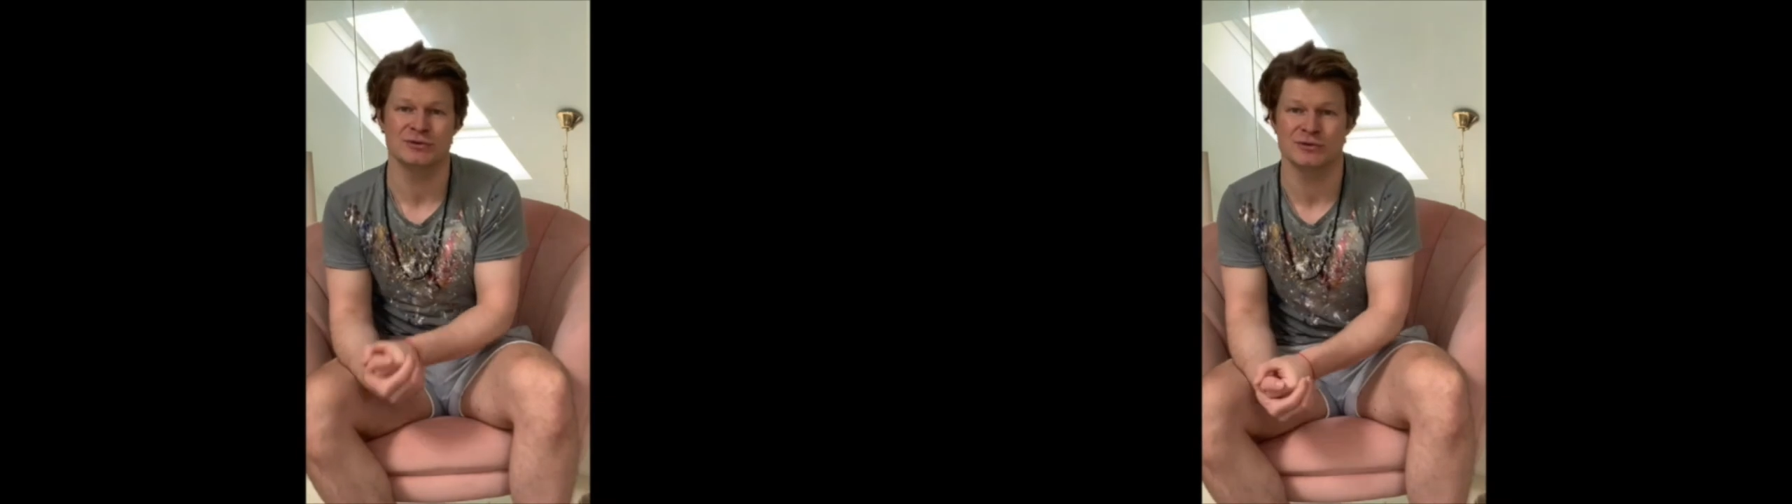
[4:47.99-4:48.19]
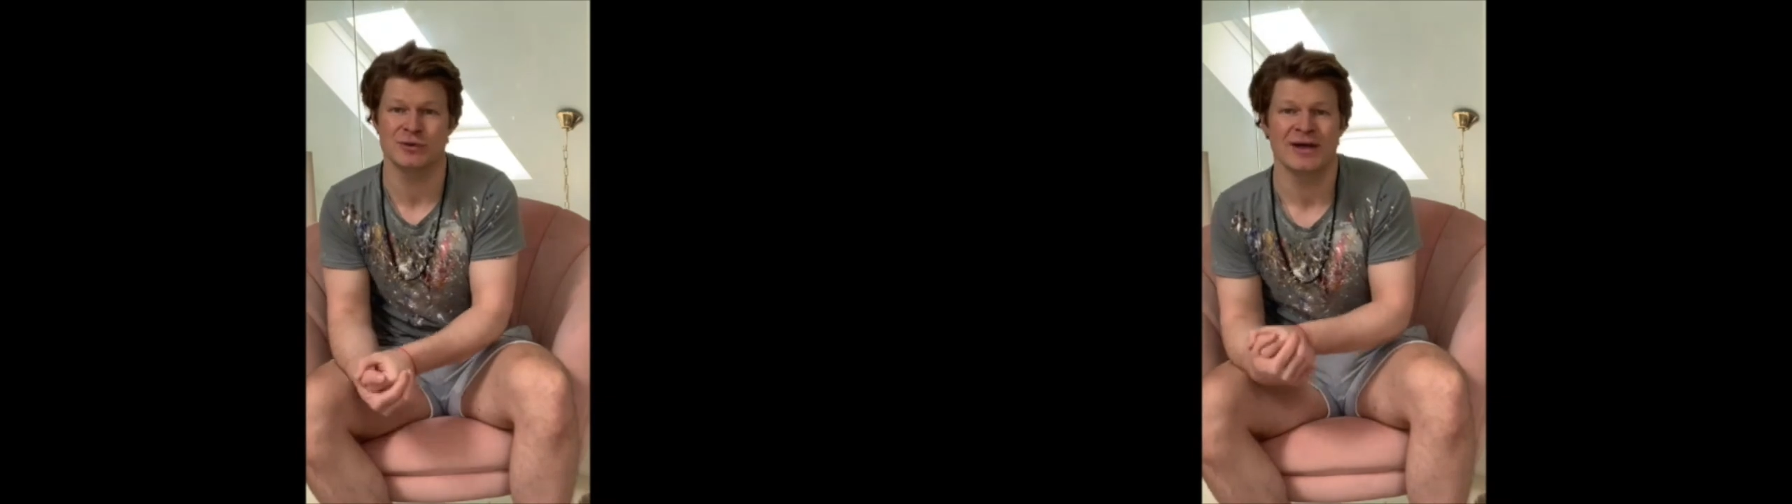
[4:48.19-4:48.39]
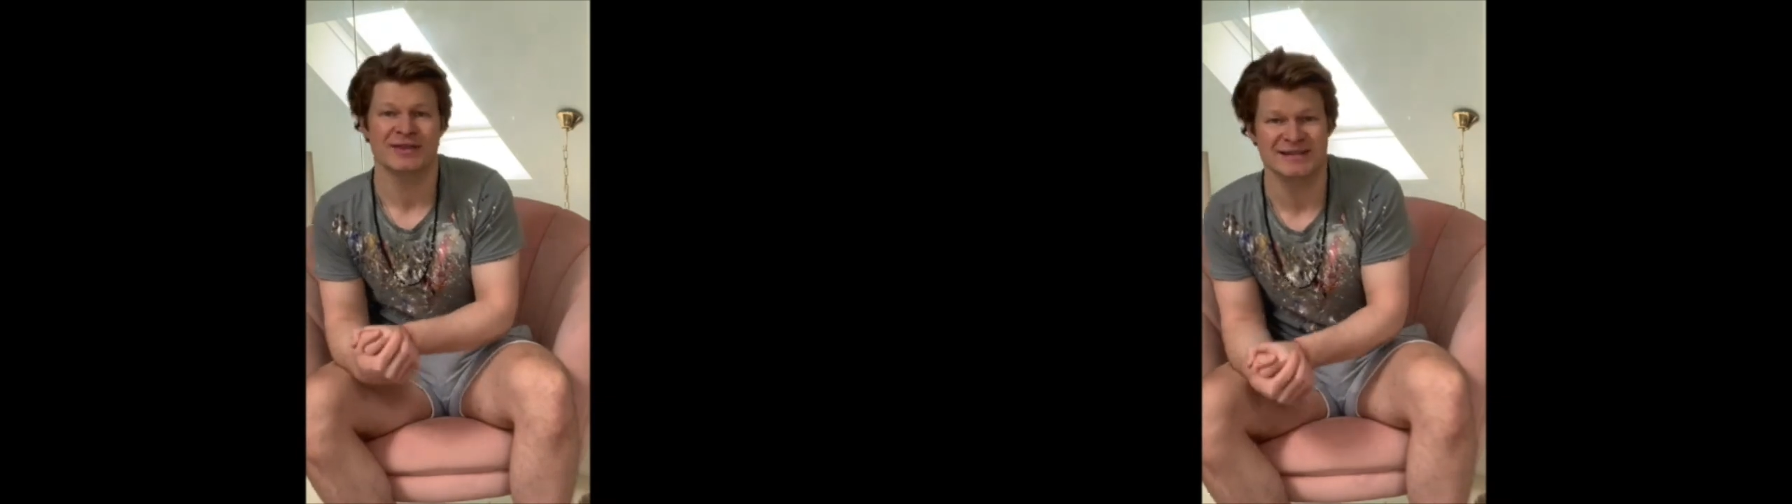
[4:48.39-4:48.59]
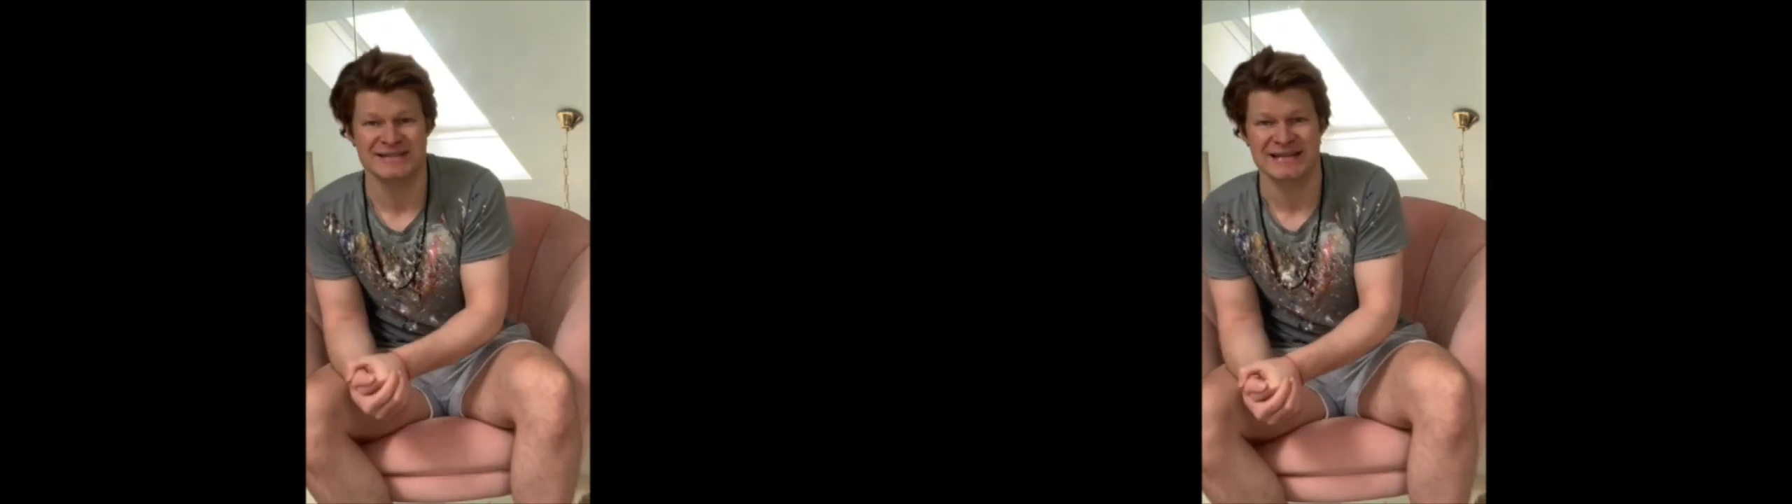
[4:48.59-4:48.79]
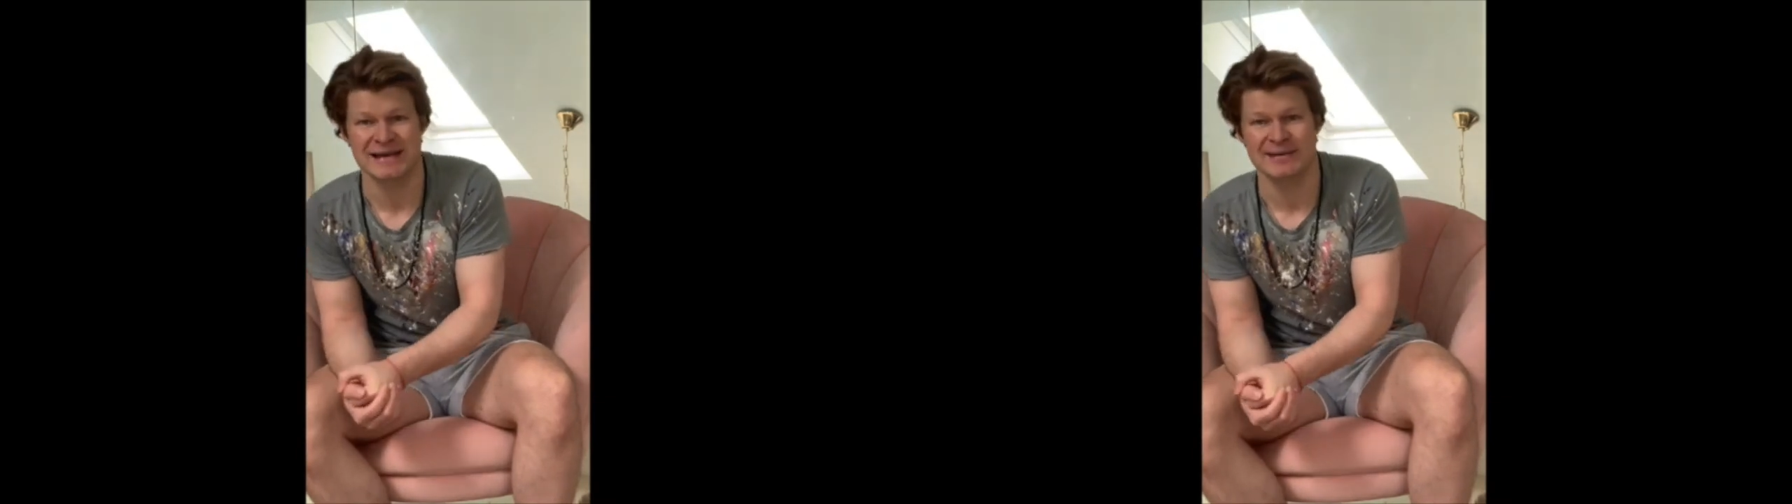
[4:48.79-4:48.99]
to the
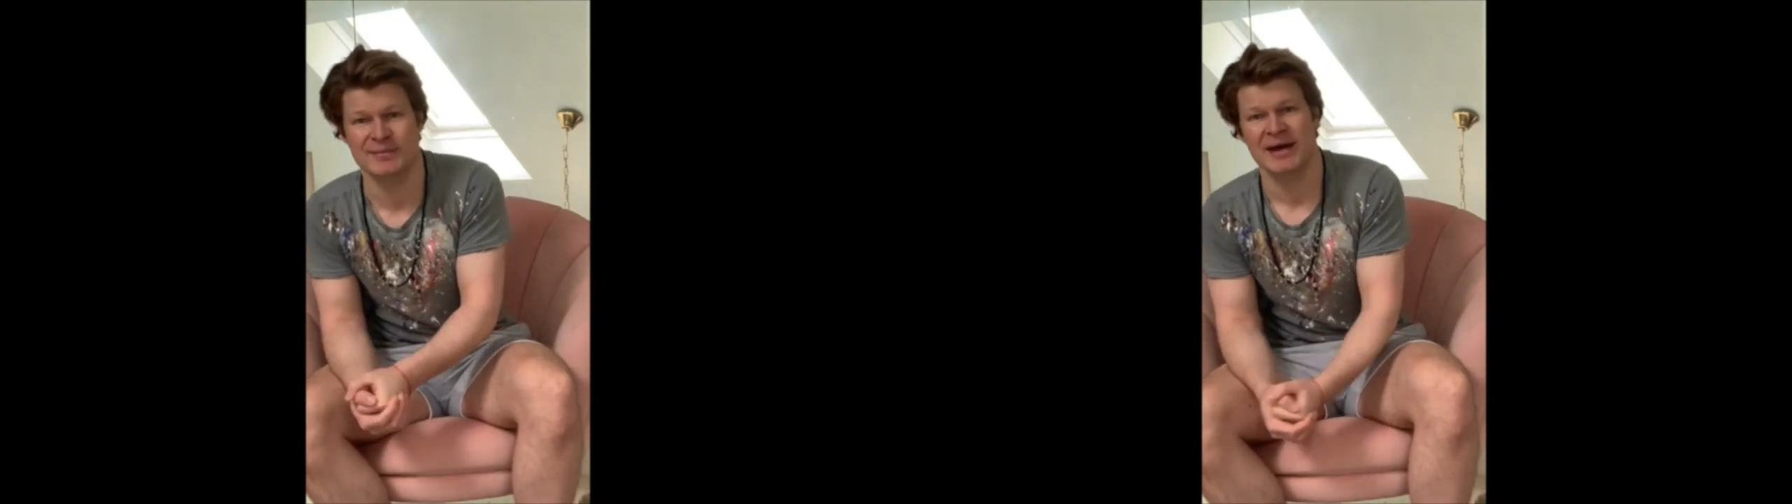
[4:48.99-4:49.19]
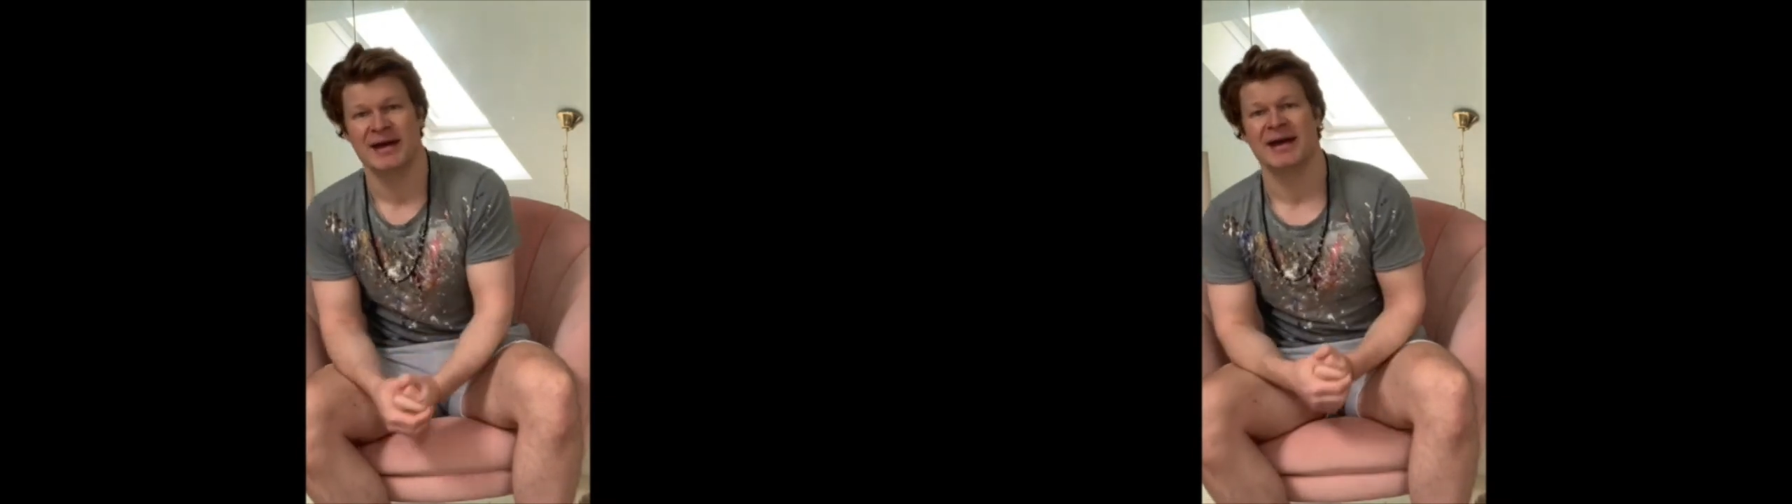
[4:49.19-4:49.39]
team